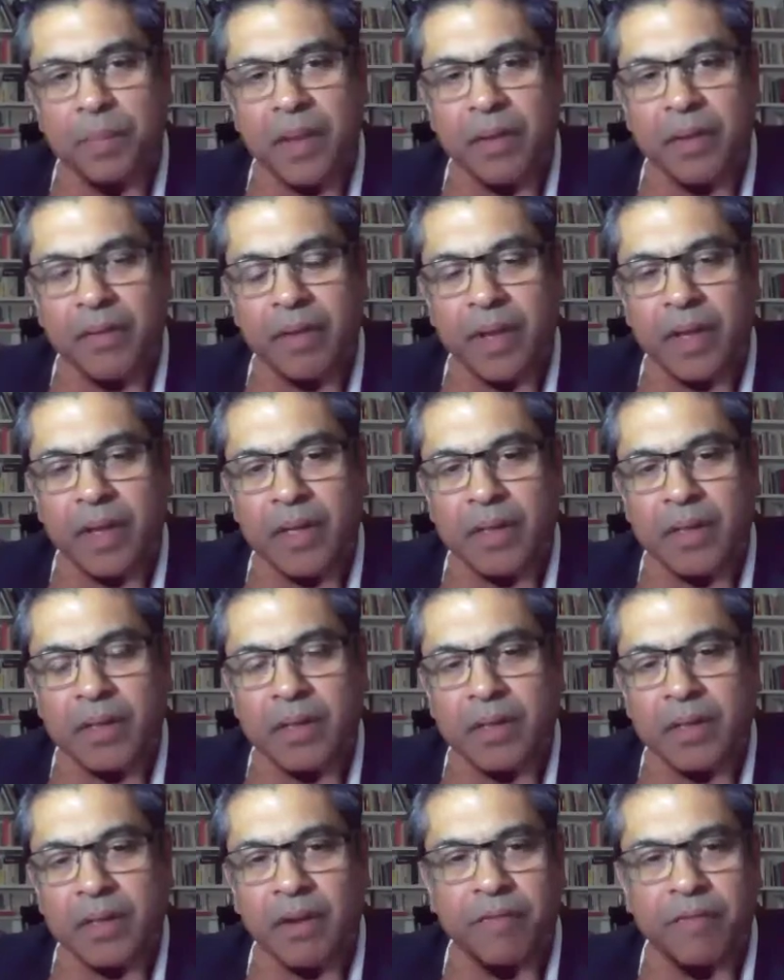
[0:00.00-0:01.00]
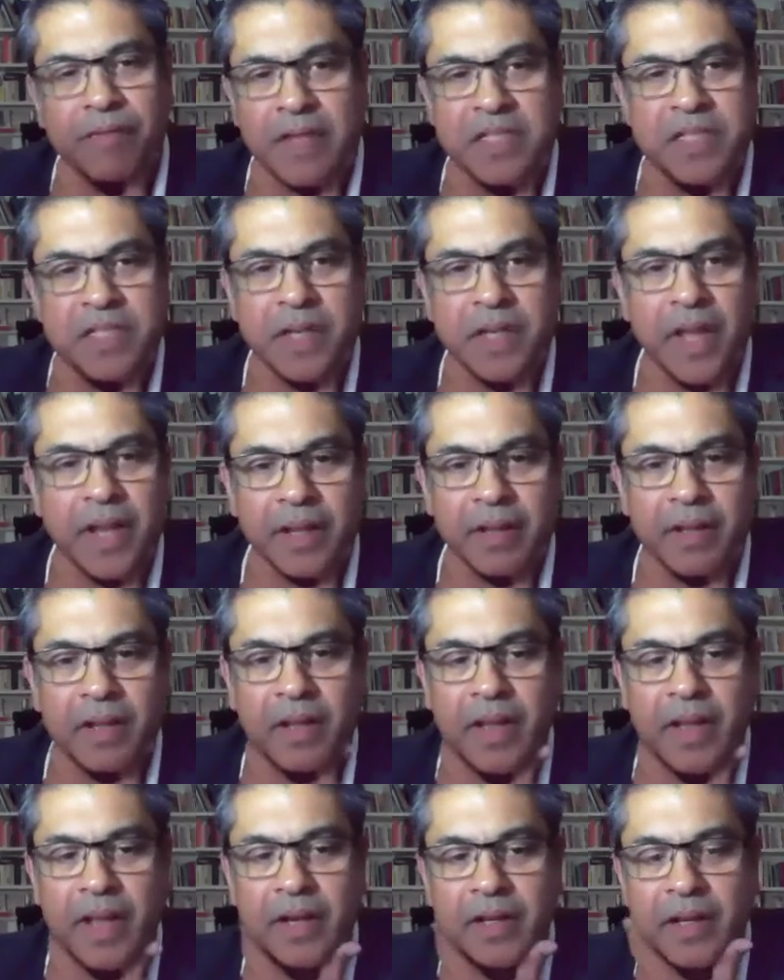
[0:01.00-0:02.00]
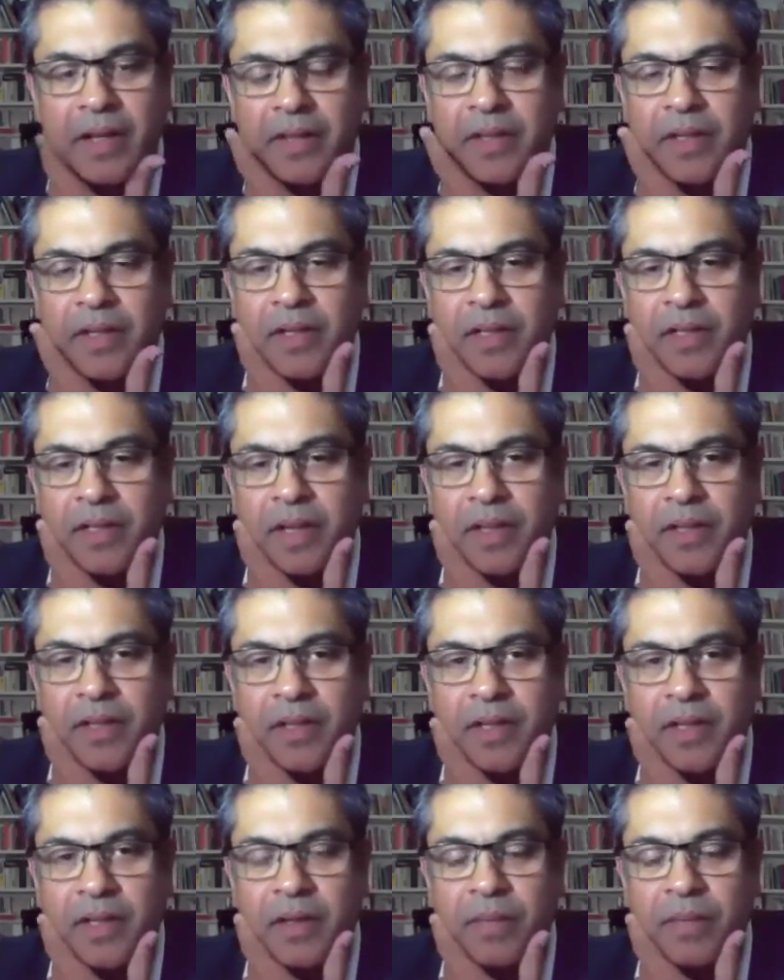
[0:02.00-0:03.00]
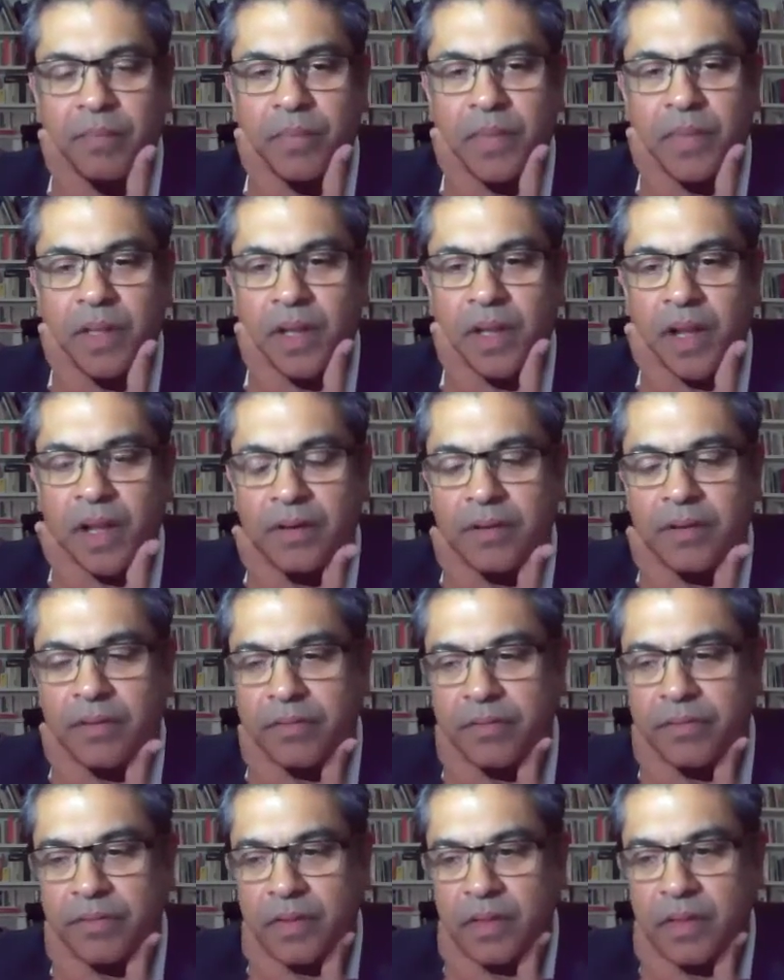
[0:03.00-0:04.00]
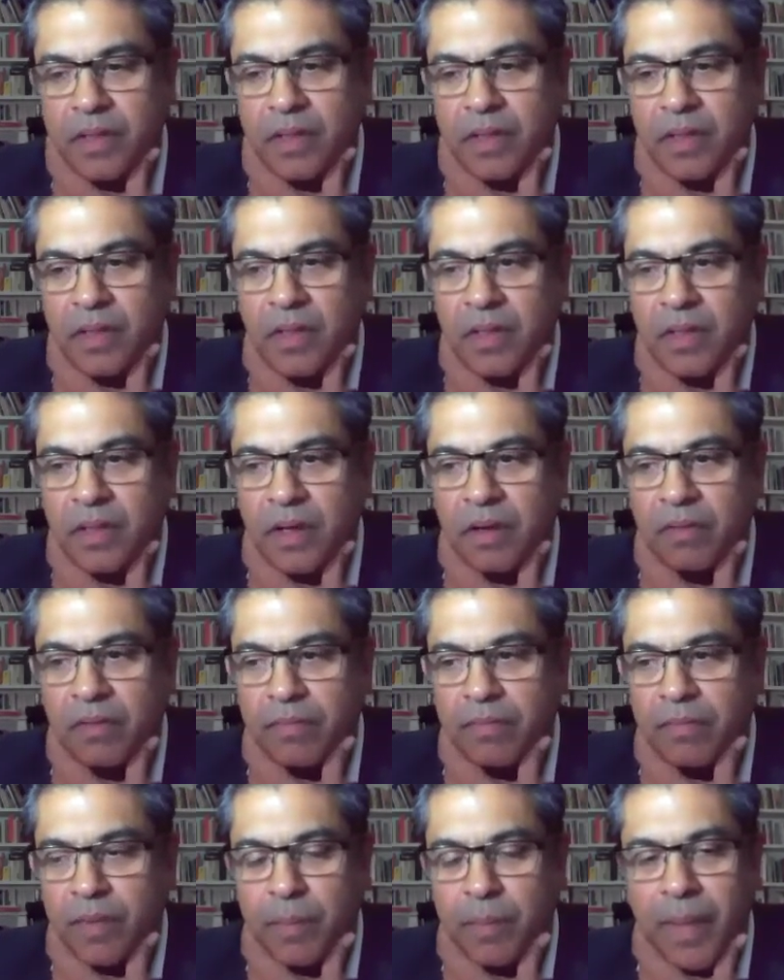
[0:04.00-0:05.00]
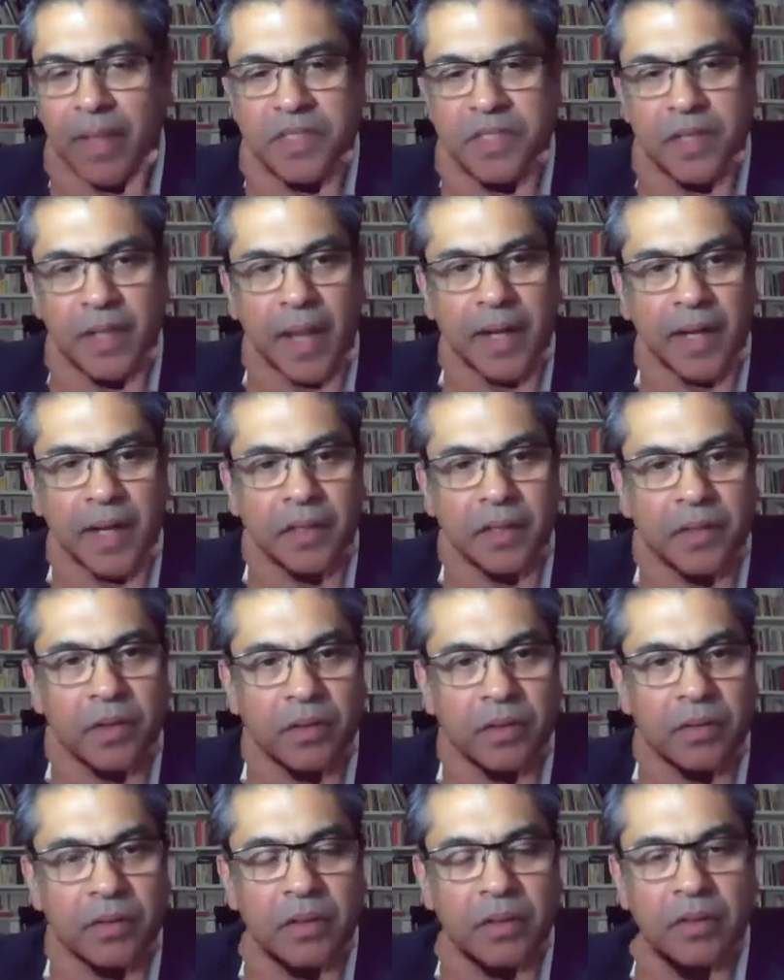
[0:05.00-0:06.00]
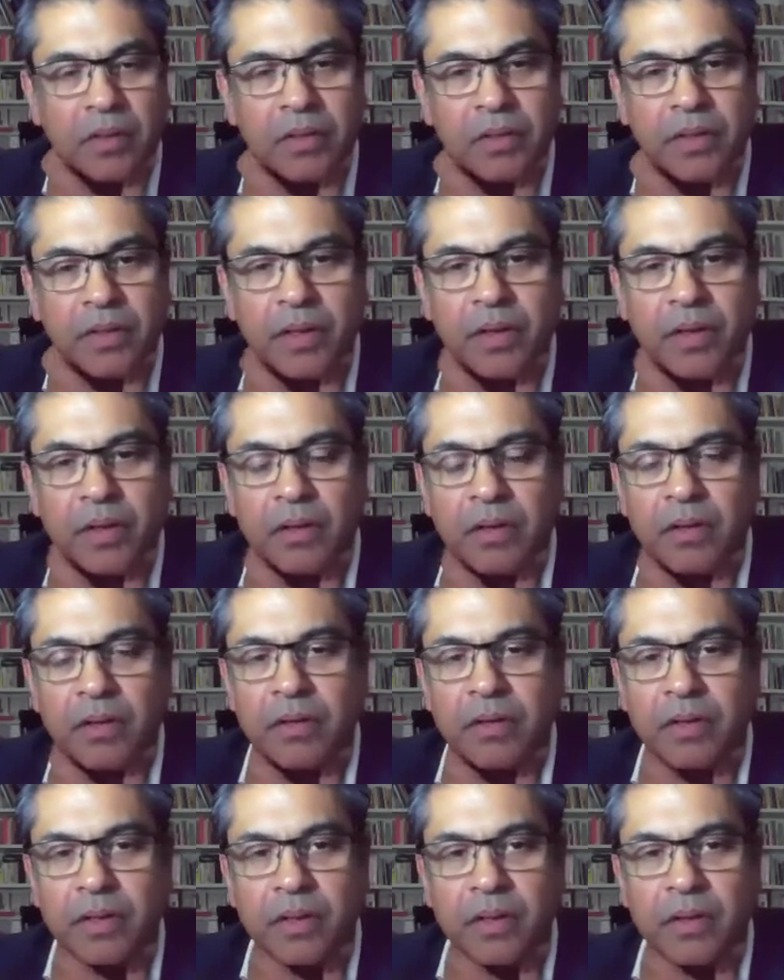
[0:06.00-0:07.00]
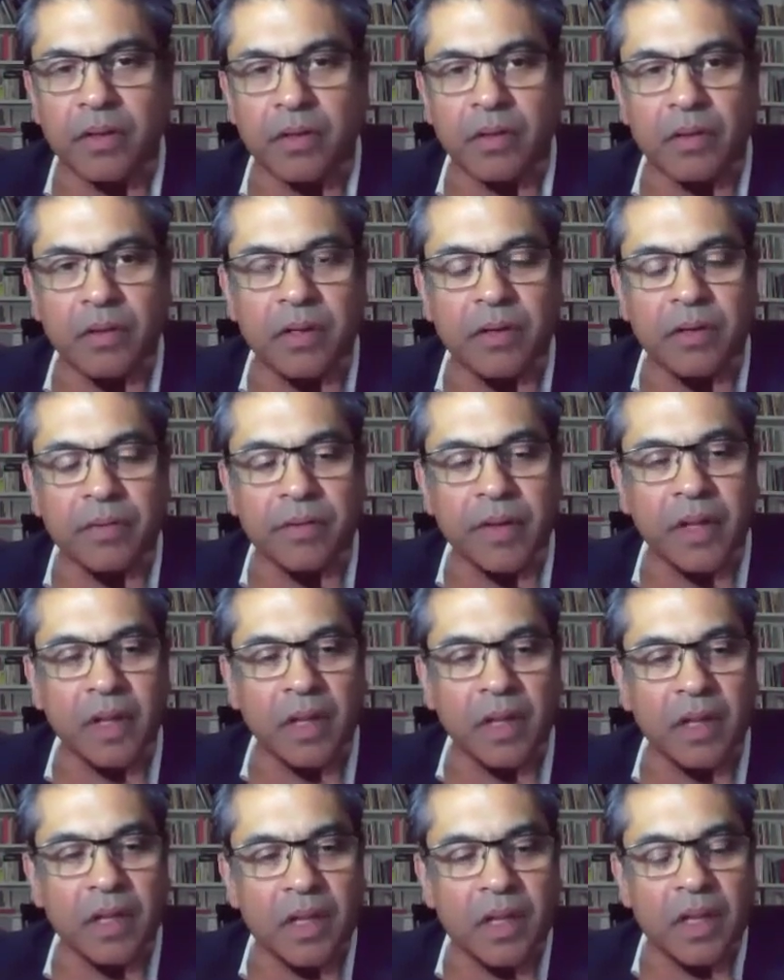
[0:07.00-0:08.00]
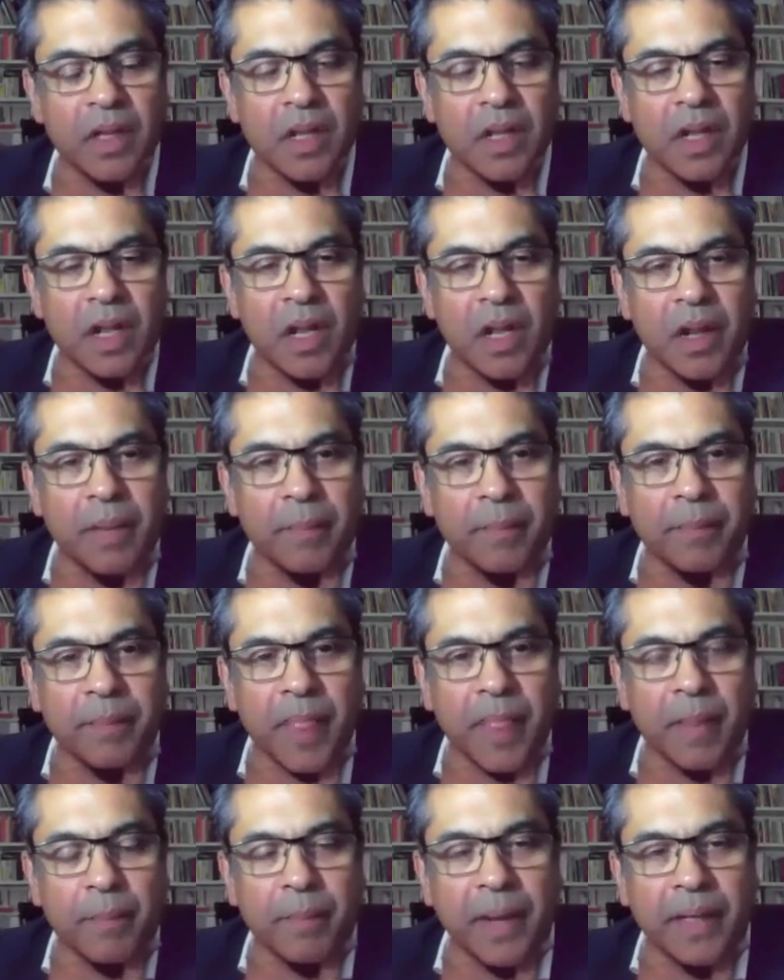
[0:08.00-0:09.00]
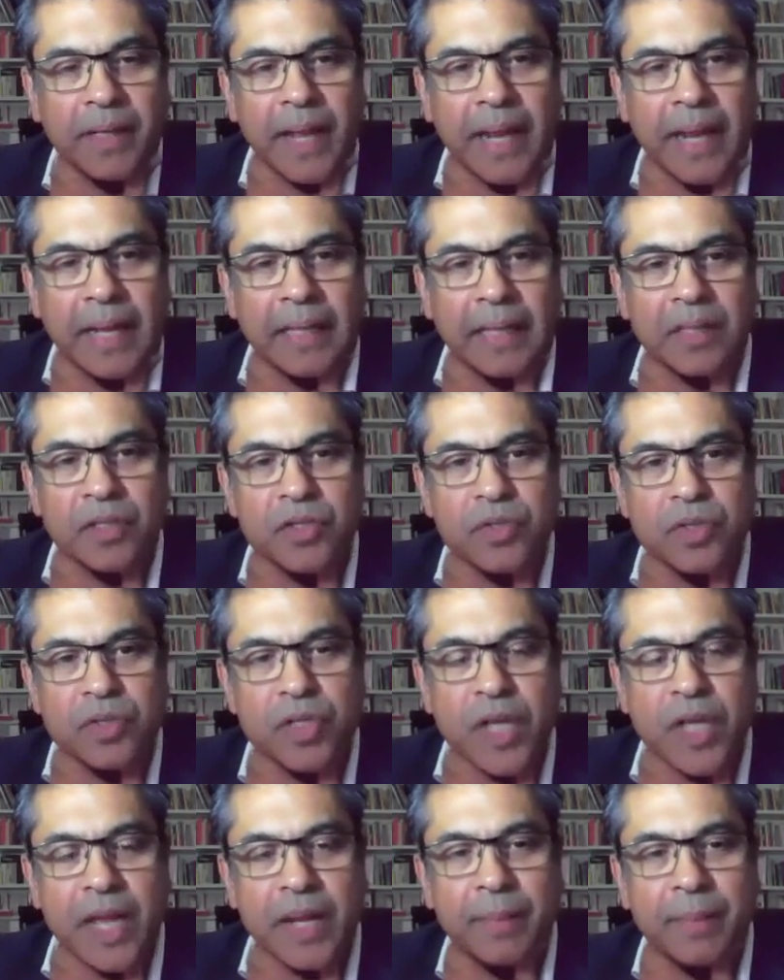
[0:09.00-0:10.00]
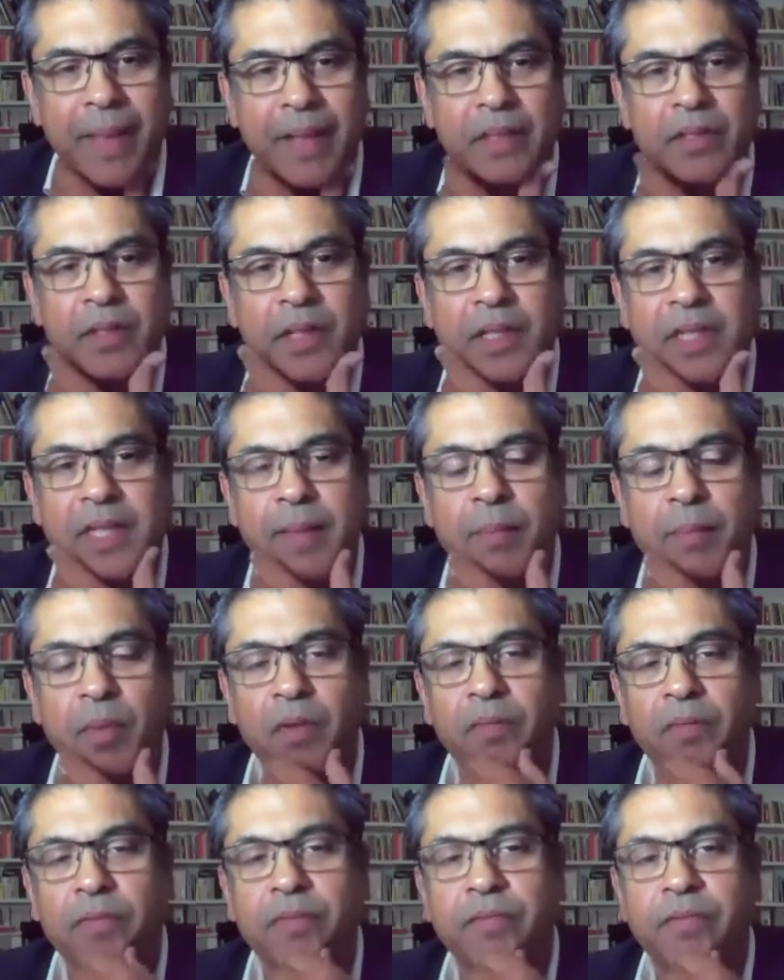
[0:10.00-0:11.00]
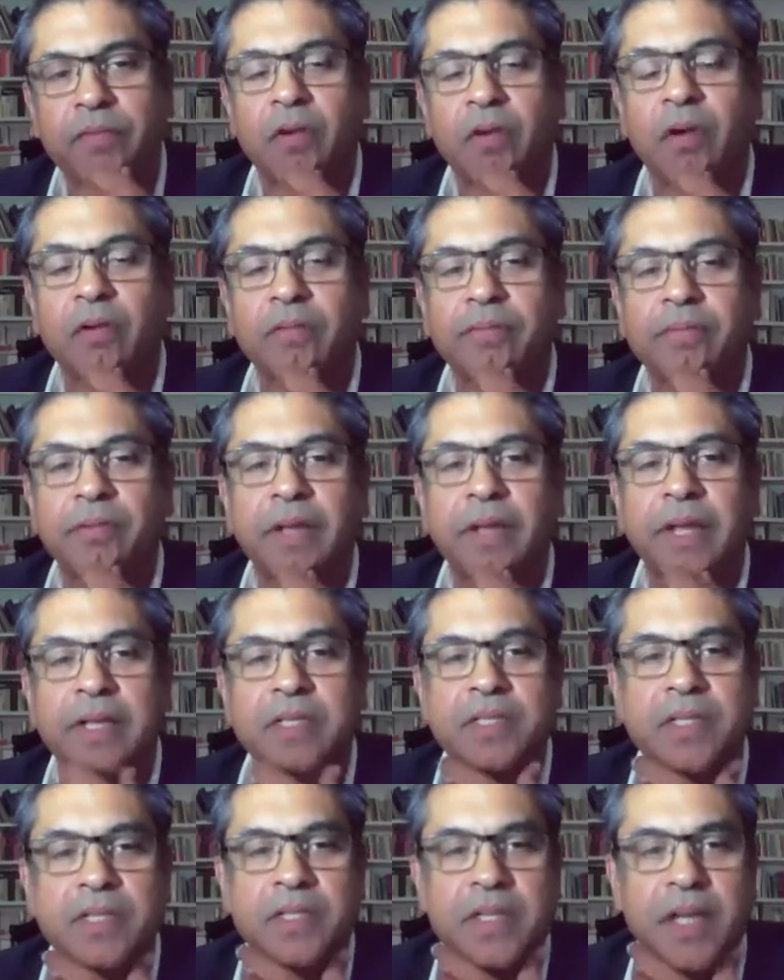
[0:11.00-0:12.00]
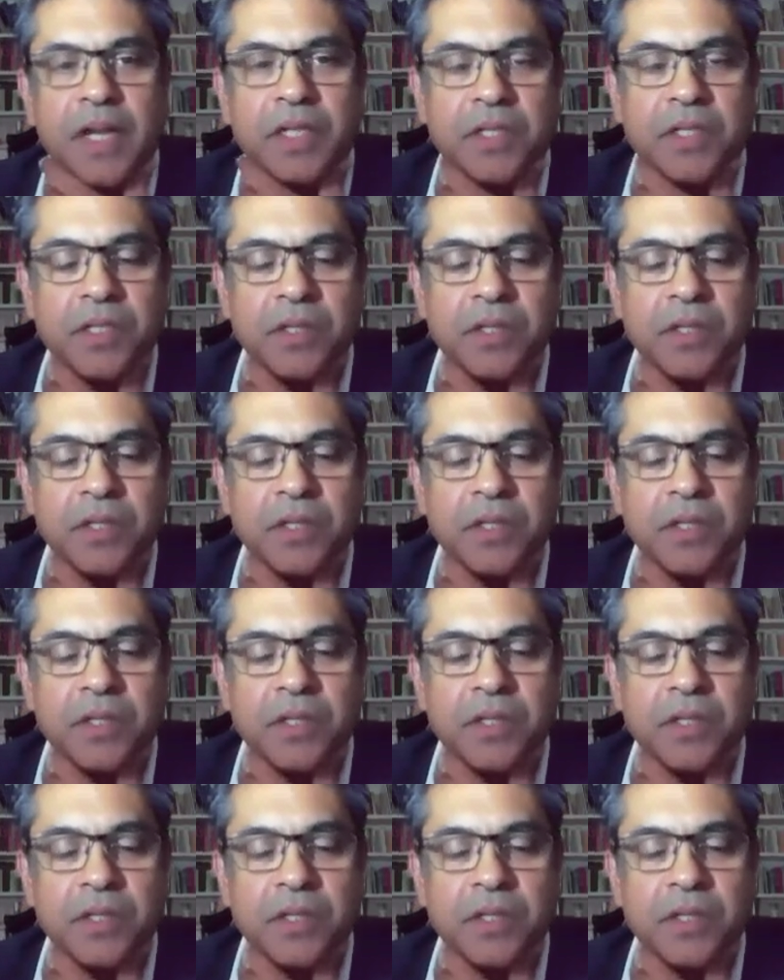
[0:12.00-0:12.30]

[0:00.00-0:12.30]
period, fascinating. Again, another kind of, amazing anecdote in your long career. But getting back to the theme of today's discussion,